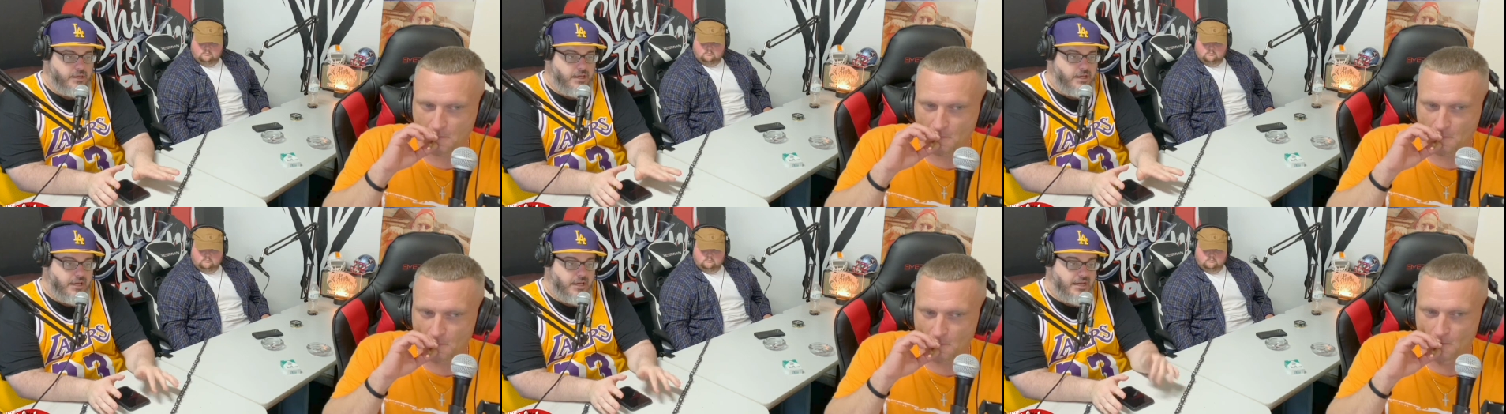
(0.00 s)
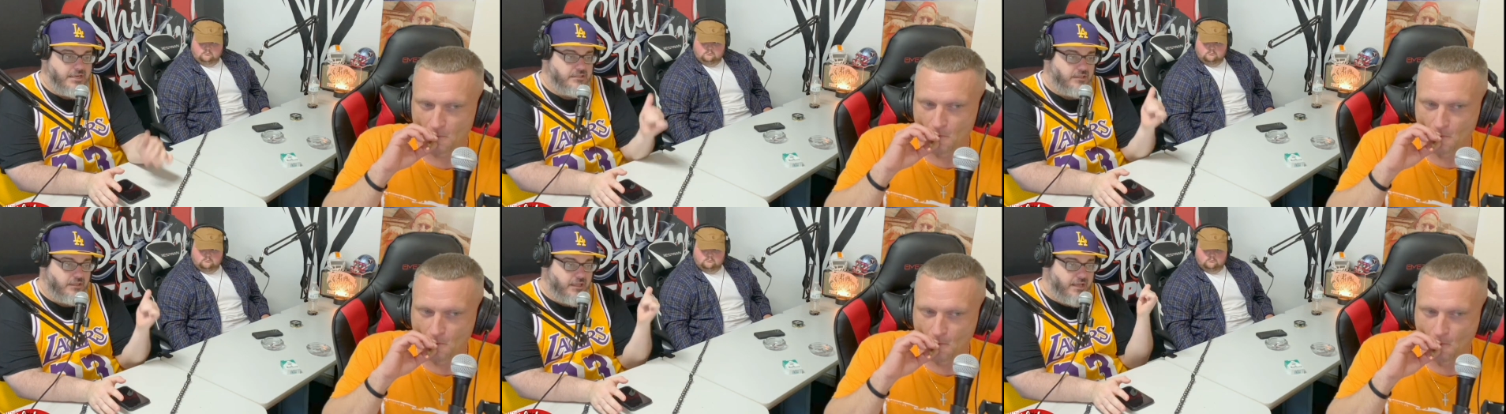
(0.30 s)

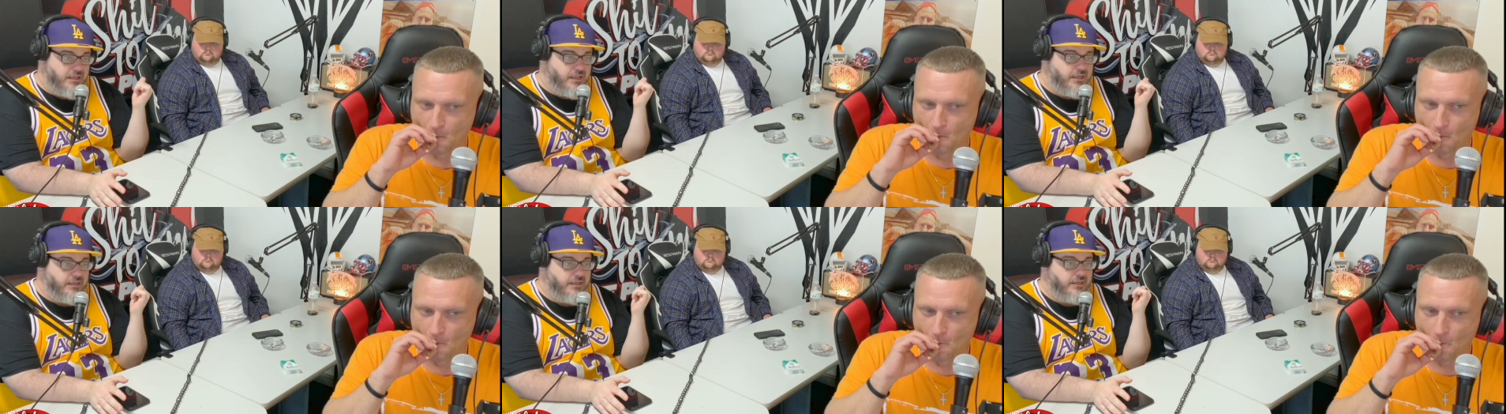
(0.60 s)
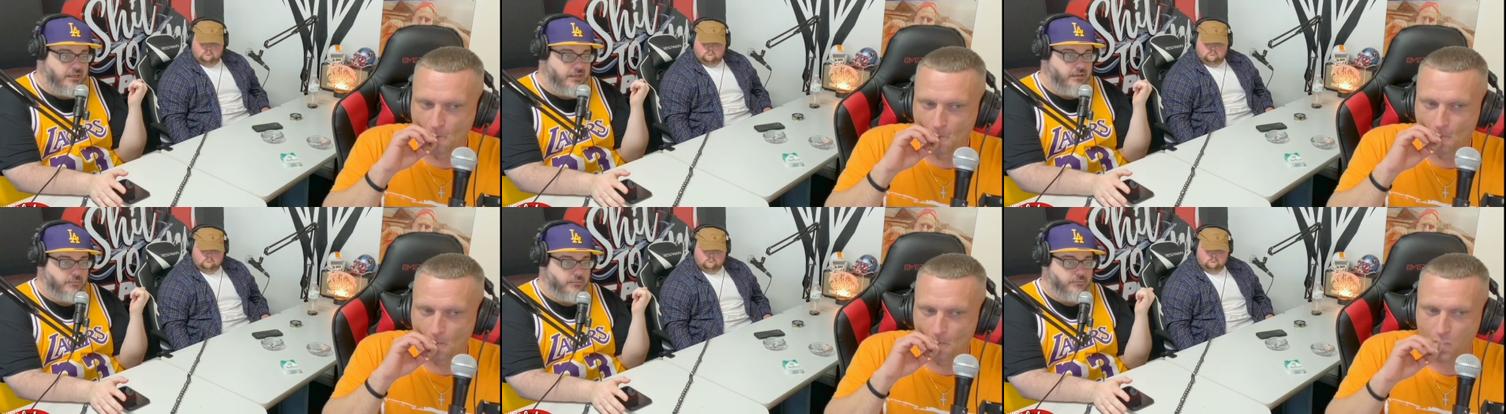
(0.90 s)
Speaker 1: He's a lot like
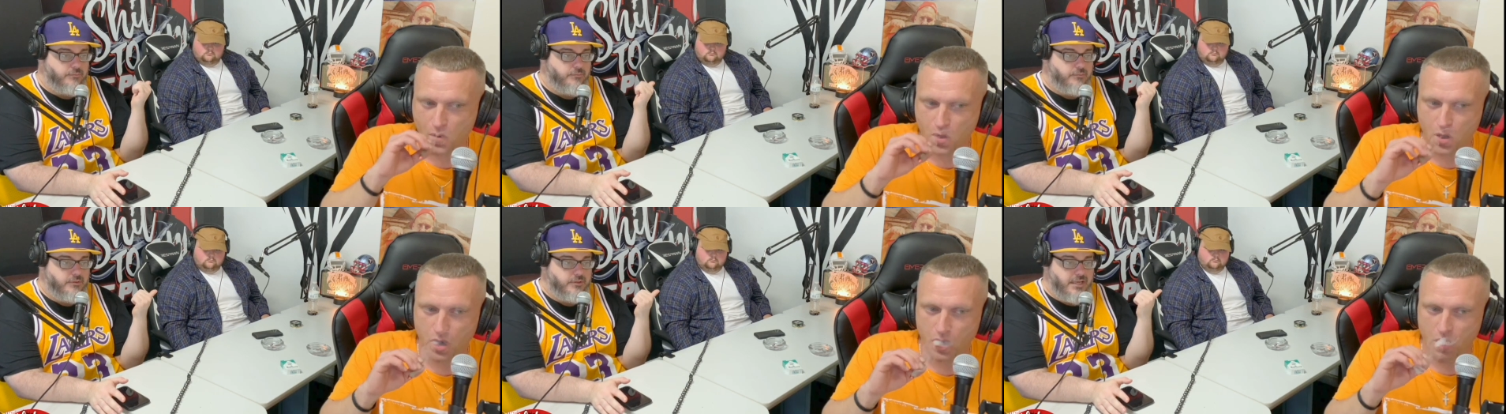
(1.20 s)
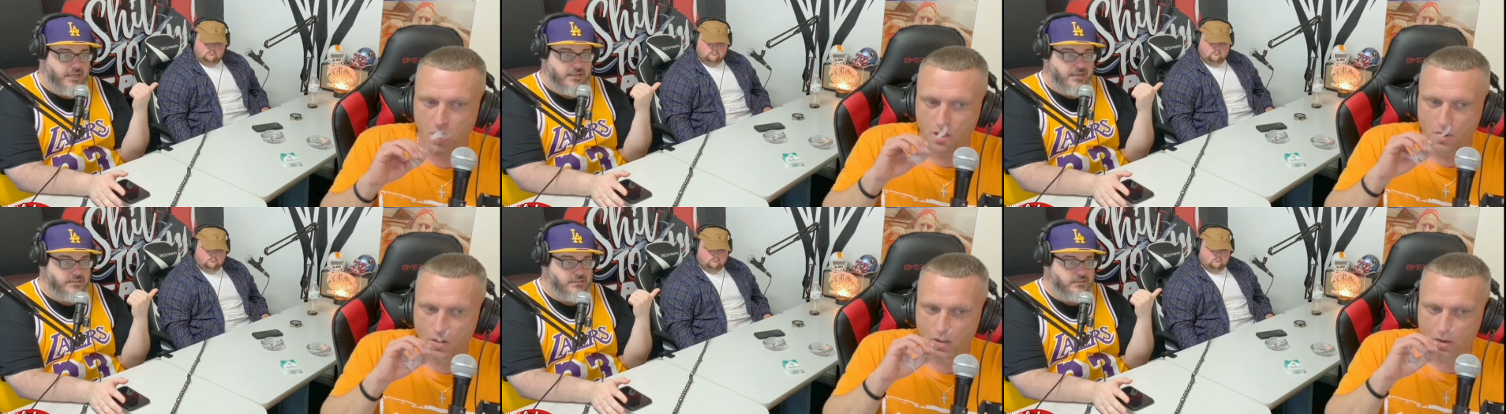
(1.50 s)
him.
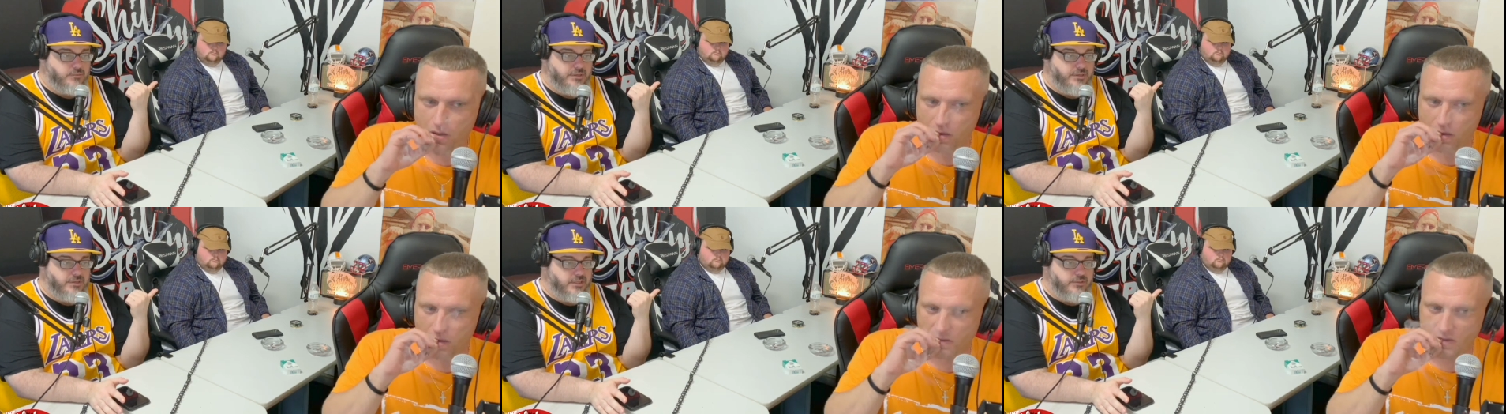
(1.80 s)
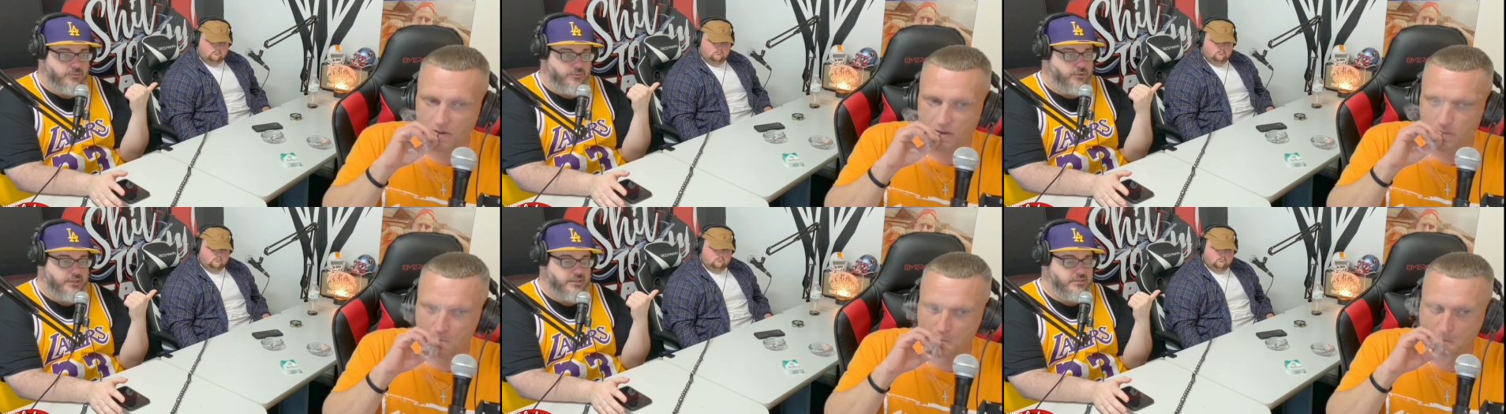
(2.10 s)
That's the way
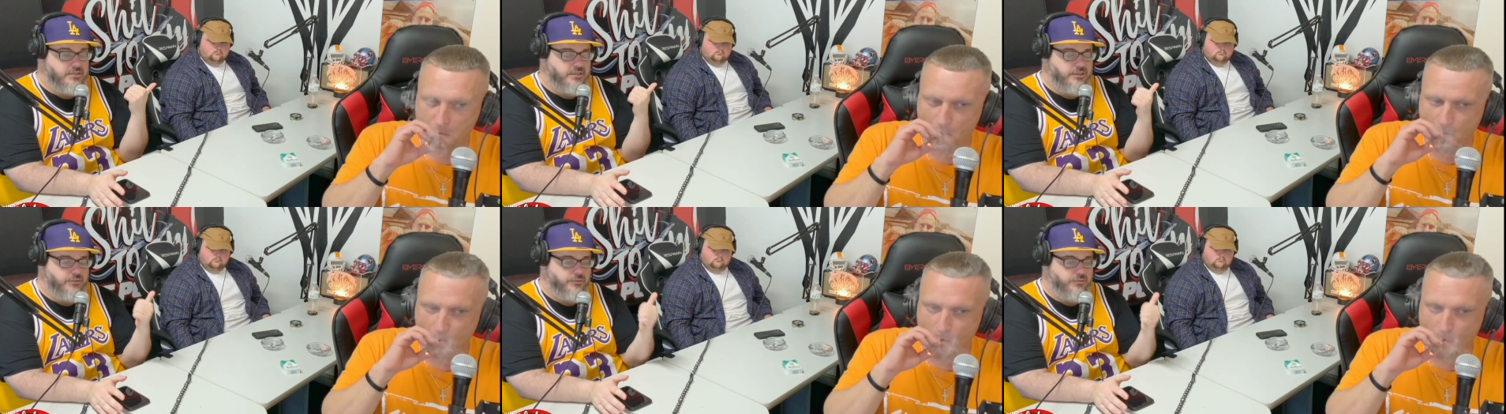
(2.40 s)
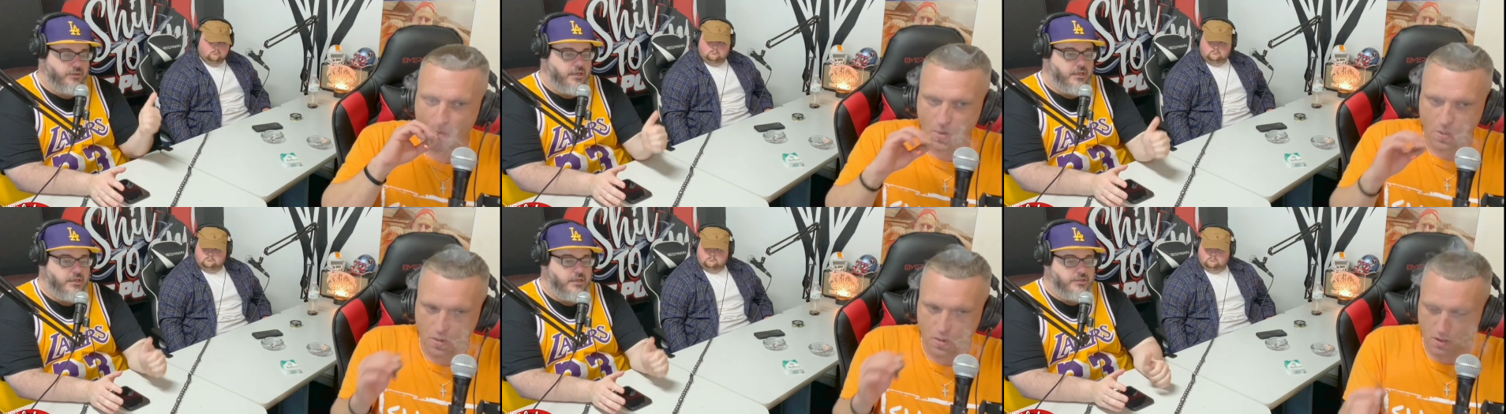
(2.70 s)
Leroy is too.
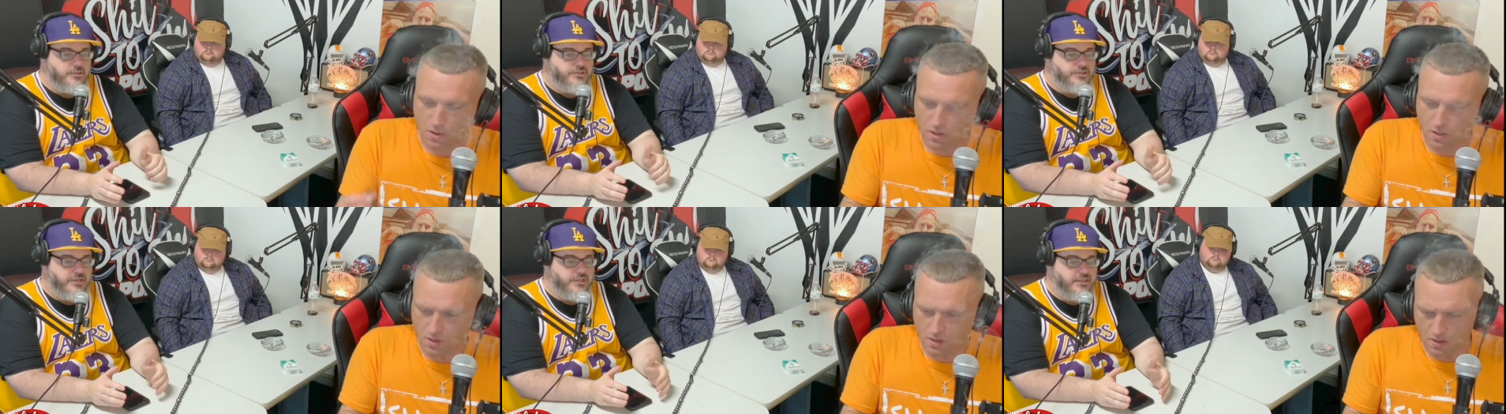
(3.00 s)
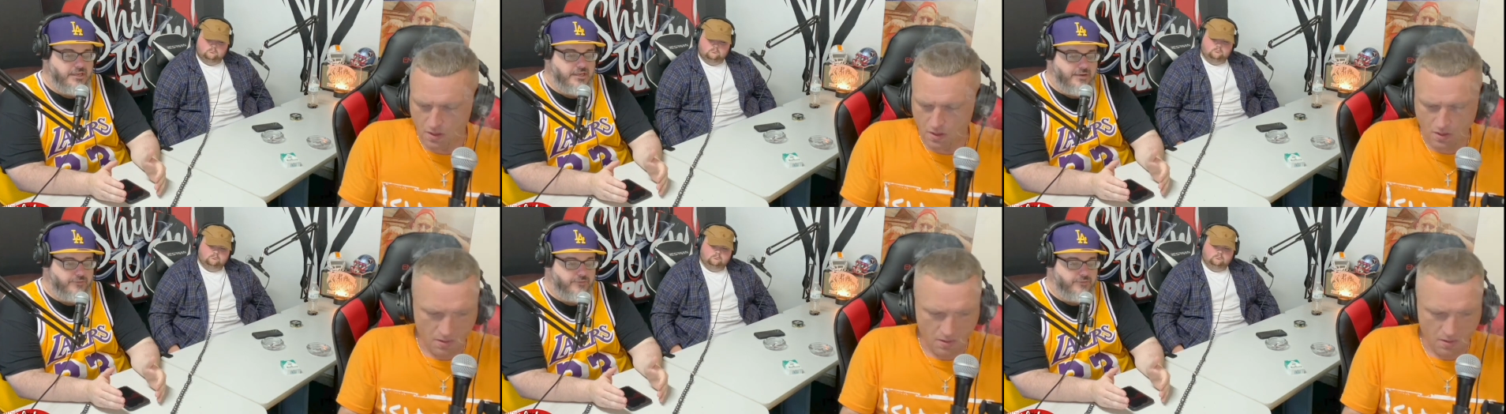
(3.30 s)
Jelly never